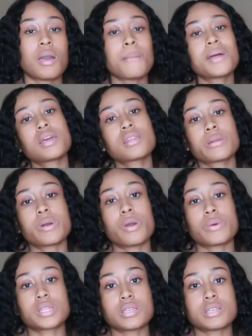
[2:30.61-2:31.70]
but I ended up going
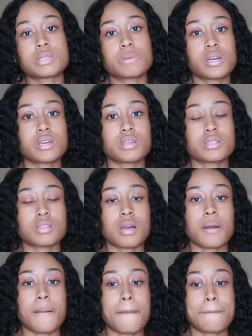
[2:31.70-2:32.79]
with this because
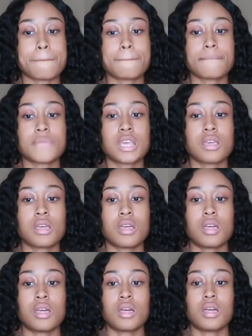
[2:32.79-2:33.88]

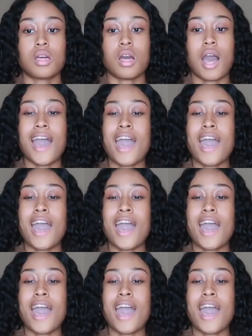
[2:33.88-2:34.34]
I